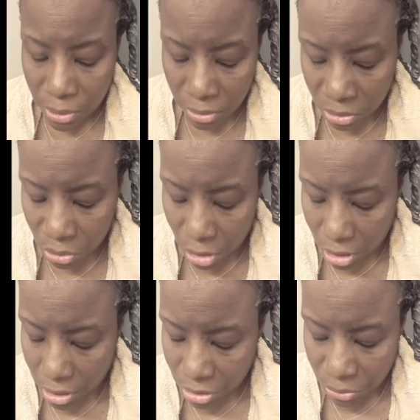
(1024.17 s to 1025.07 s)

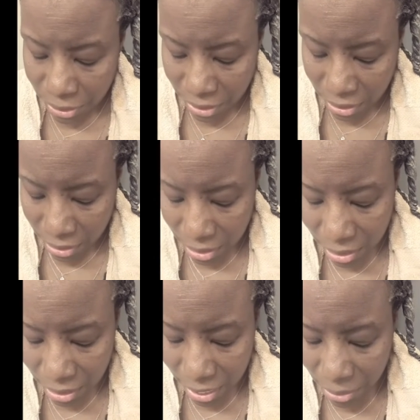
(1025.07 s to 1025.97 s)
start doing
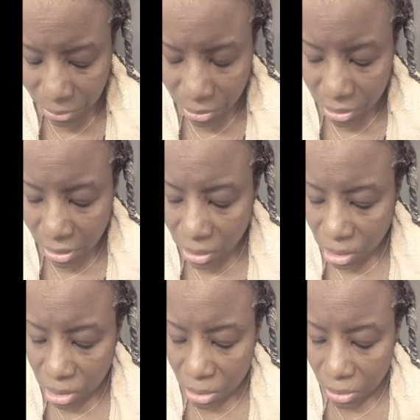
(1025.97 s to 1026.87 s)
anything else. This
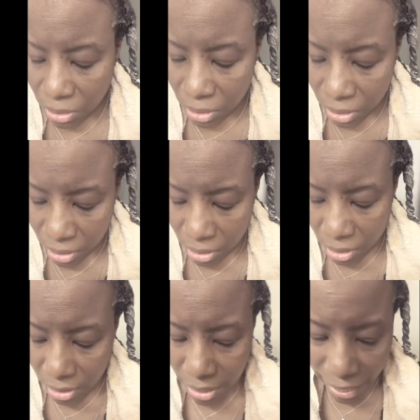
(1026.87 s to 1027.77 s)
is a
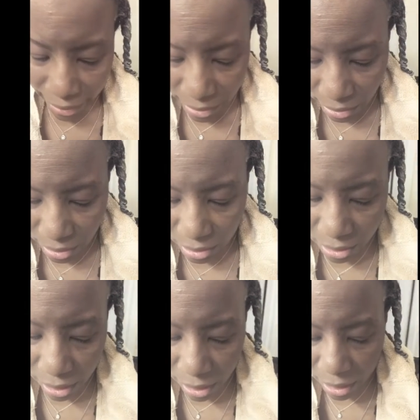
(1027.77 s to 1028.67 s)

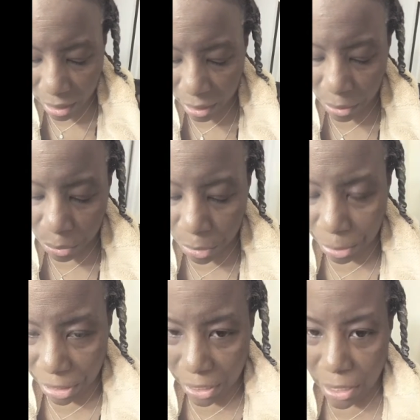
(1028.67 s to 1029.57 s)
Guyanese
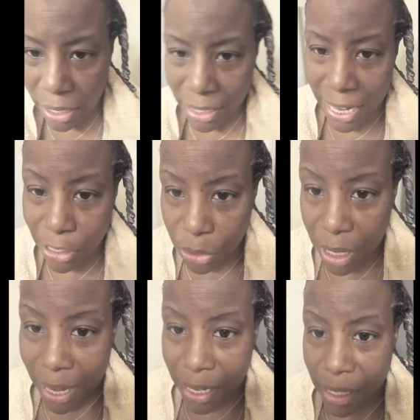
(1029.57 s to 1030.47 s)
remedy, a natural
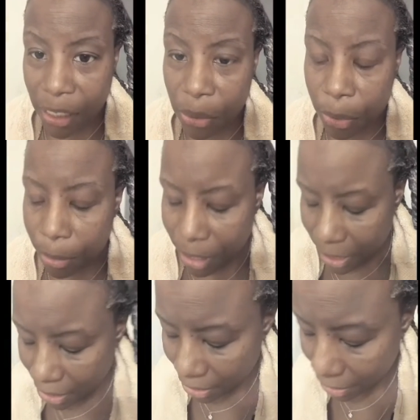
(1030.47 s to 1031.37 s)
Guyanese remedy